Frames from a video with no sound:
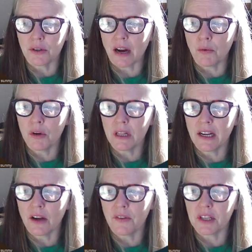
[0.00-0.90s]
I will click
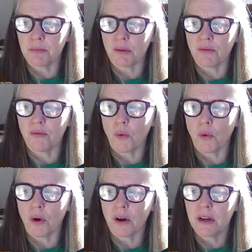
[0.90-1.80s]
on this
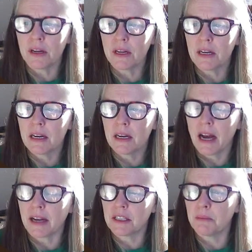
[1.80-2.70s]
before
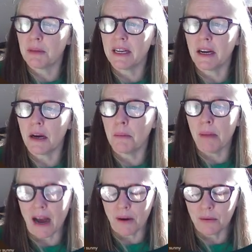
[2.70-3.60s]
I speak
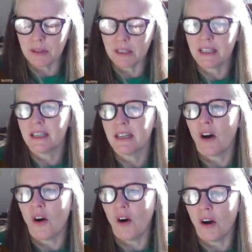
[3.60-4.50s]
about
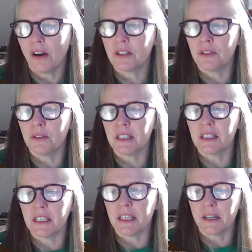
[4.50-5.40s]
Hawks. You can
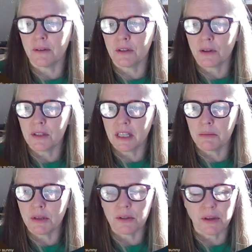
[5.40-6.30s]
see here is our
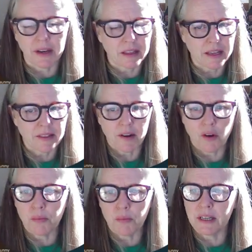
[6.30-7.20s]
syllabus. You can click that
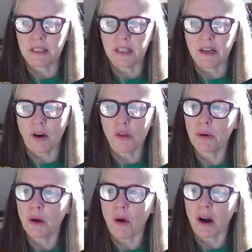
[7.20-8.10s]
open and see all the
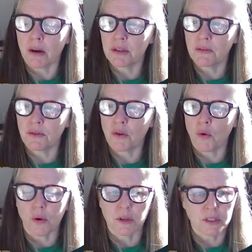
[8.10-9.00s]
requirements for the
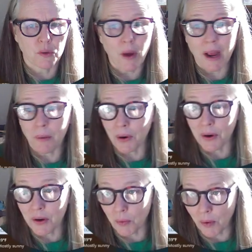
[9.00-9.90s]
course and the way we're going
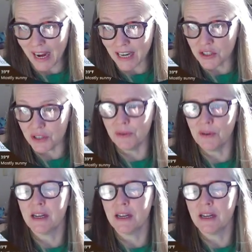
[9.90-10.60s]
to grade you.